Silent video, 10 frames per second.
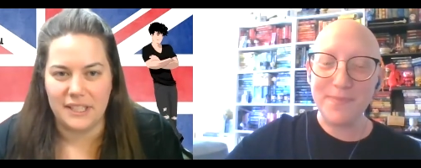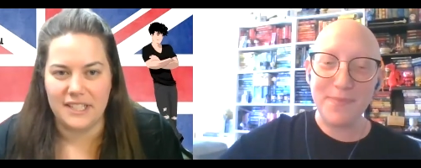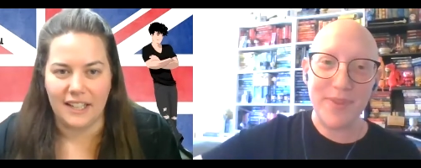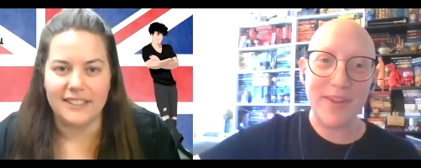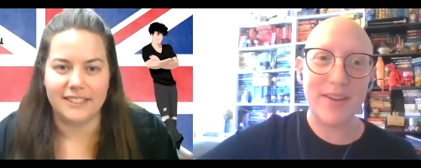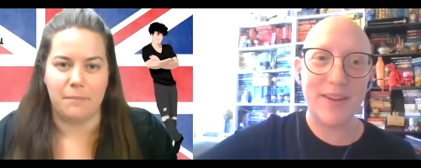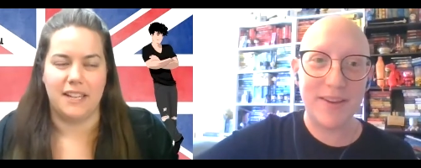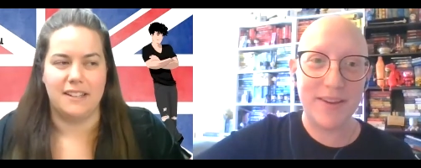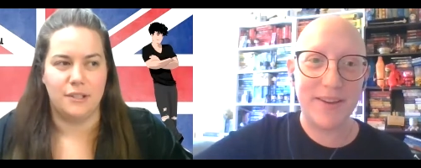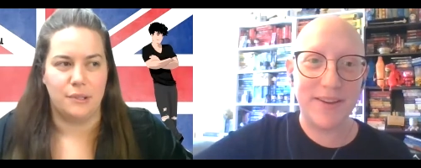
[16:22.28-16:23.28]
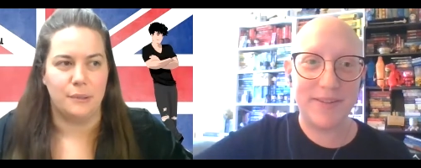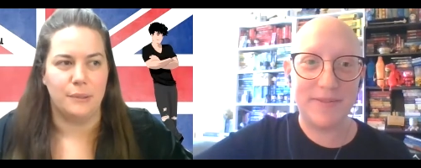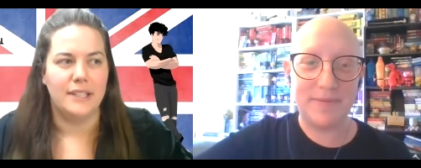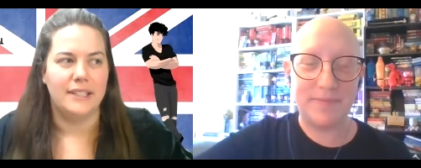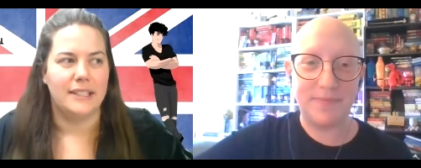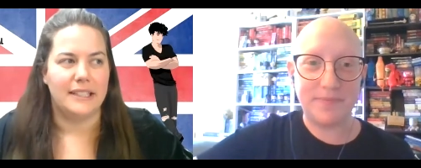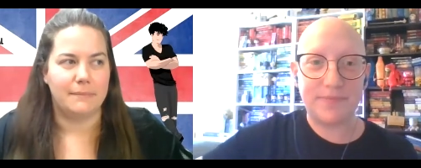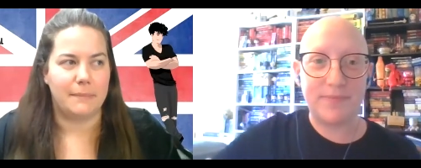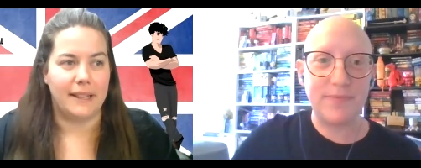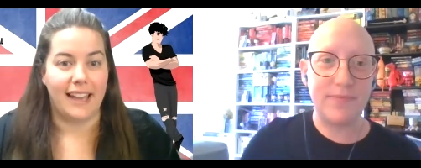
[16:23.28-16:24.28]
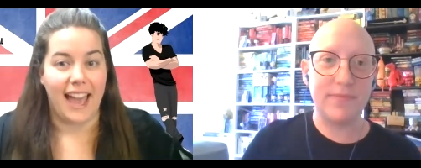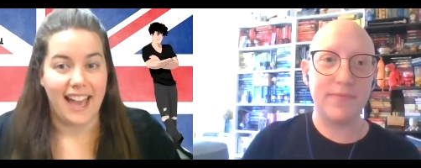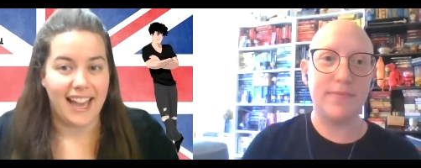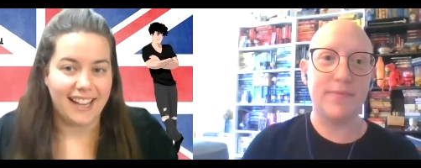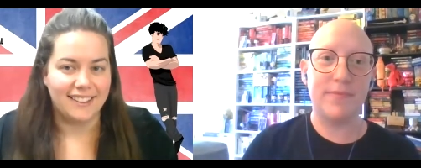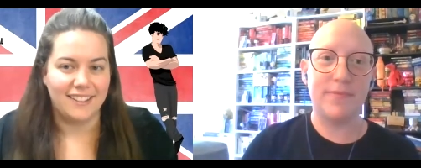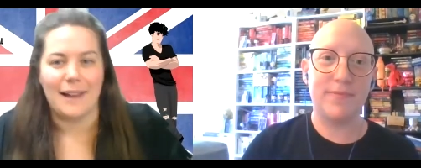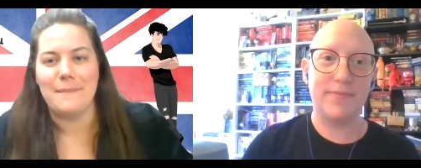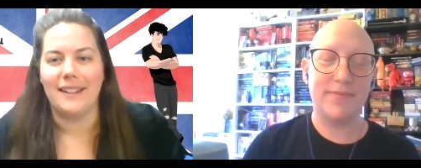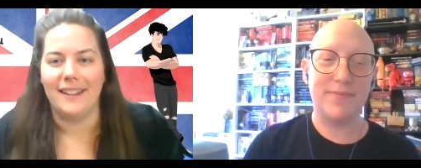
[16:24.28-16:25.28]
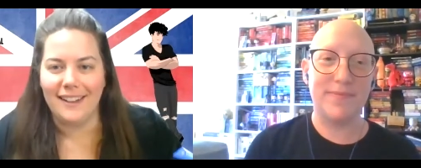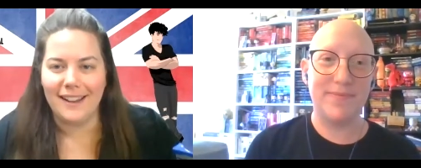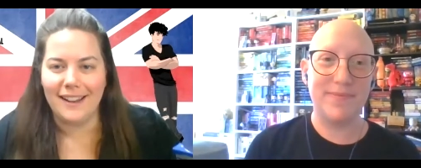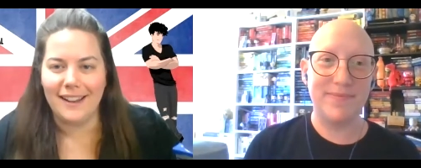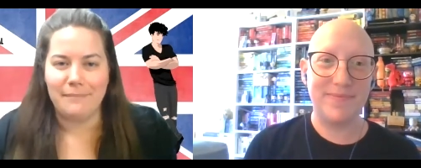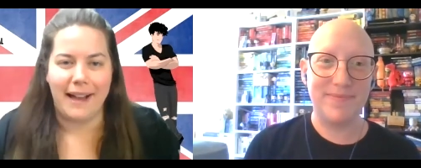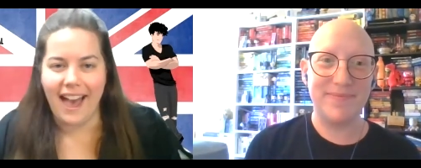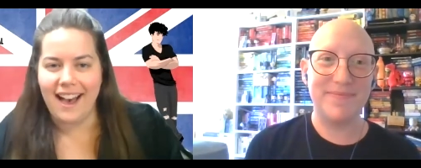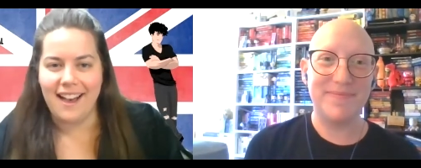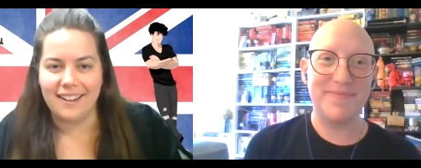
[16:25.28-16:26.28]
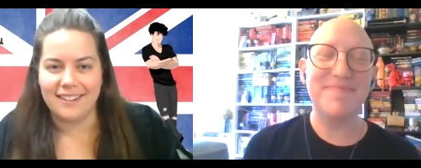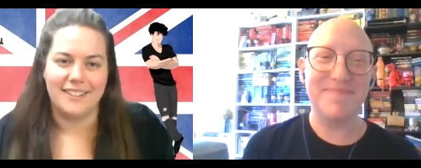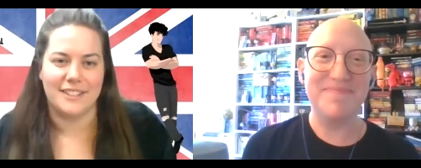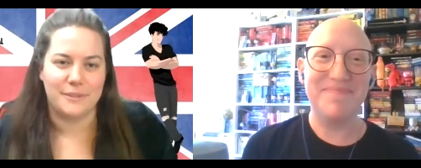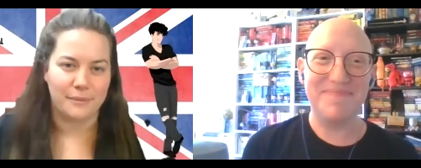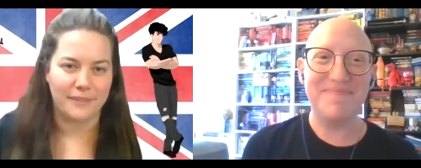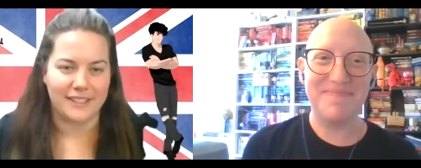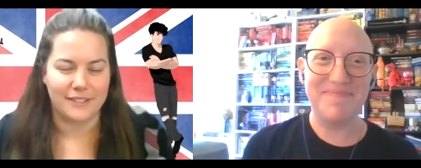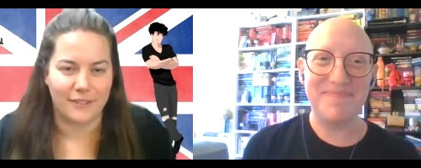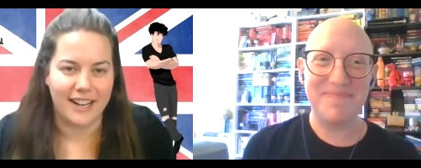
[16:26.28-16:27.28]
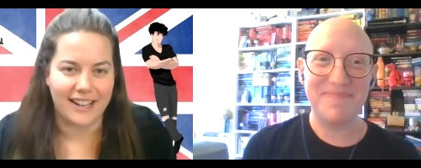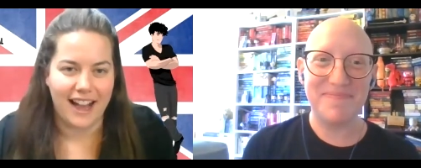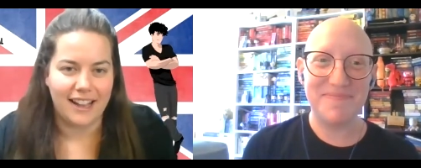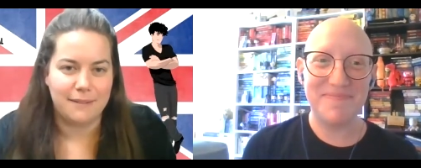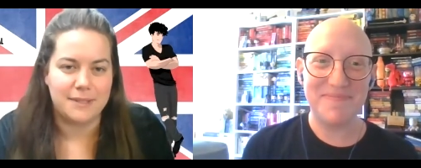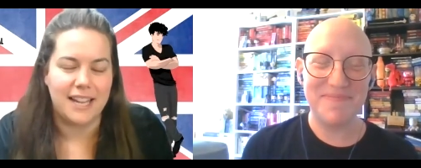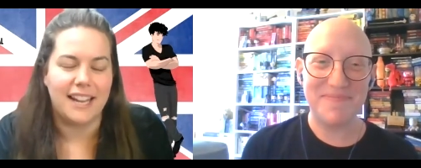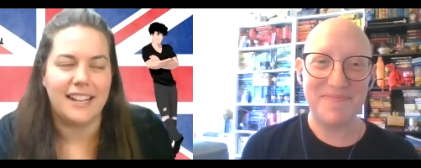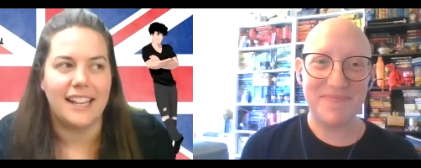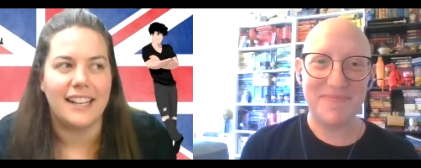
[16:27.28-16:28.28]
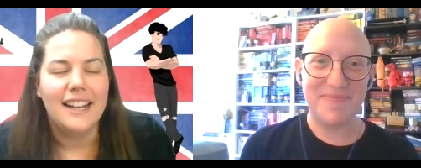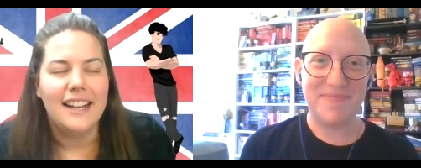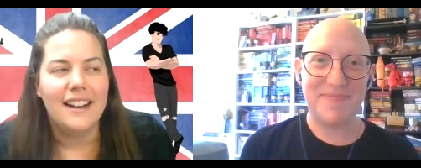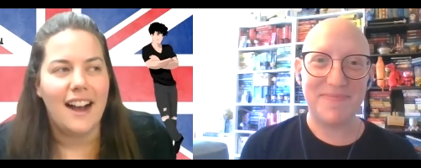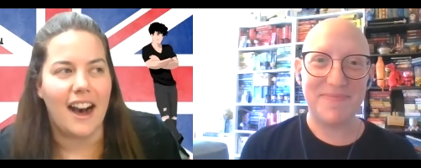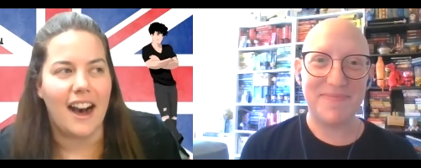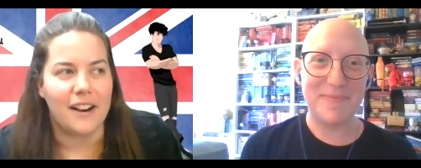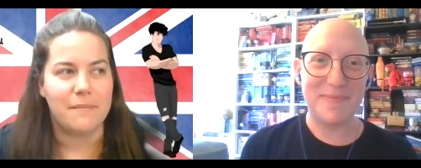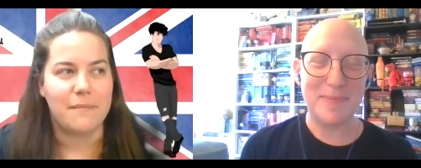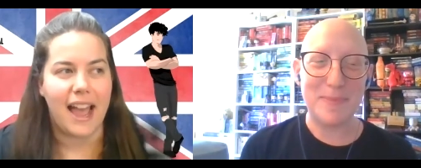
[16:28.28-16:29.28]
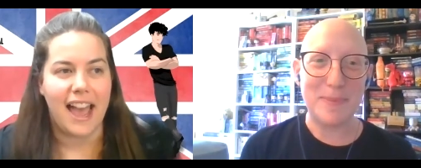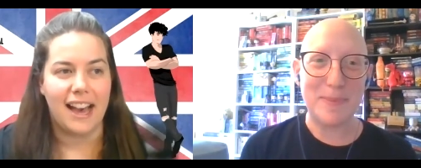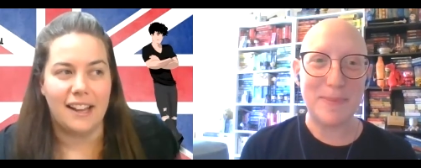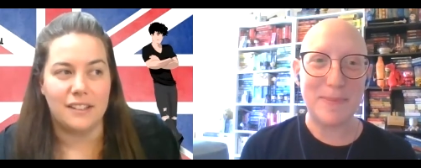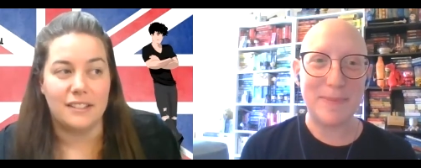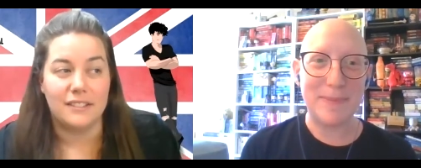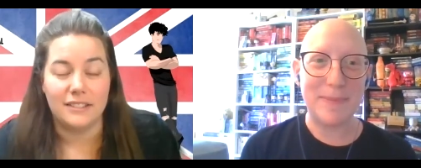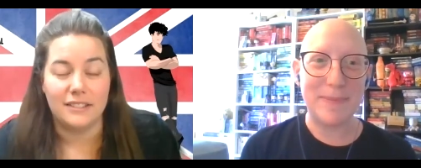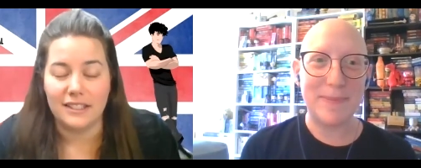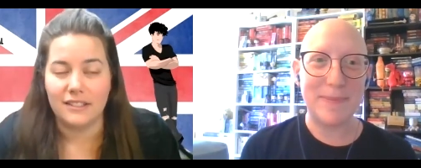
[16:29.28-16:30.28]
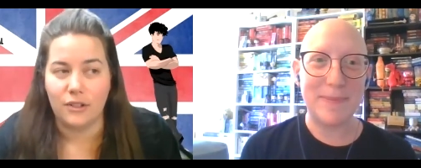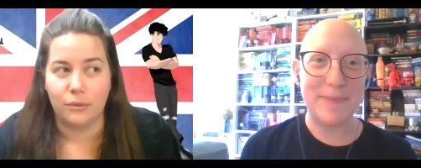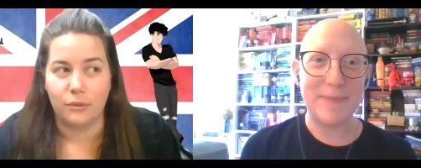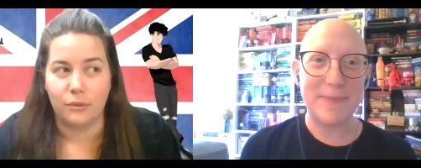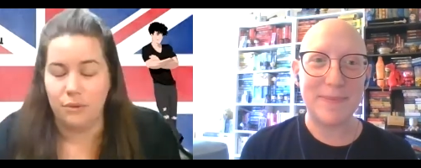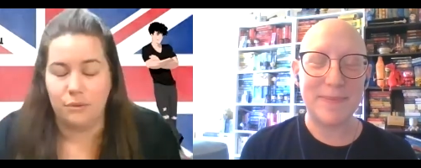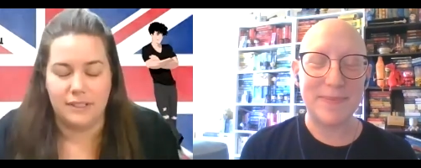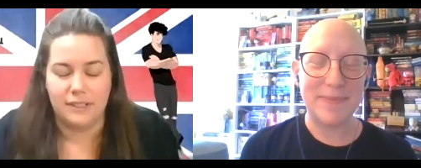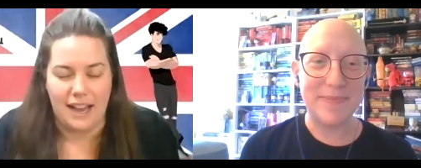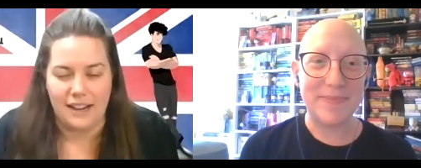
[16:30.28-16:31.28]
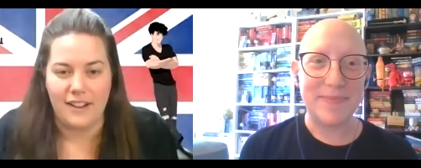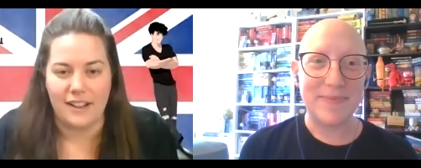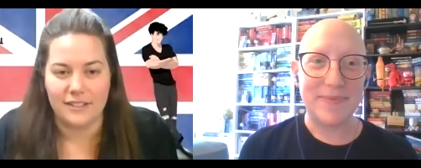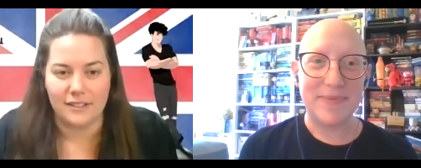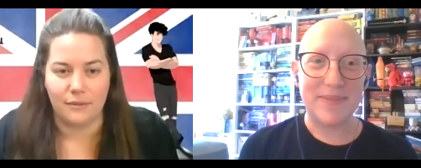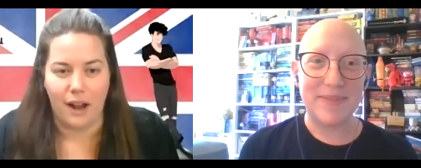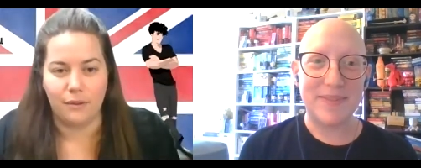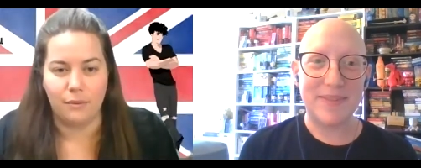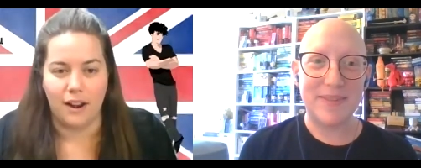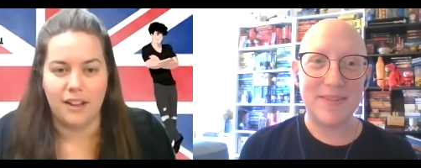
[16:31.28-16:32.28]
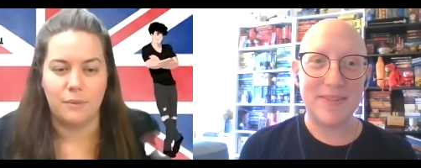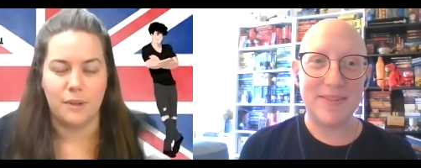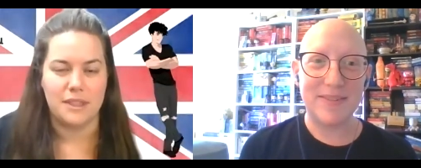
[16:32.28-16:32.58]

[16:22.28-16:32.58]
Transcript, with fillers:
Speaker 1: done something to be like, hey, look, I'm cleaning up my act. Look at this great guy I'm dating. And so Luke kind of has a run-in with the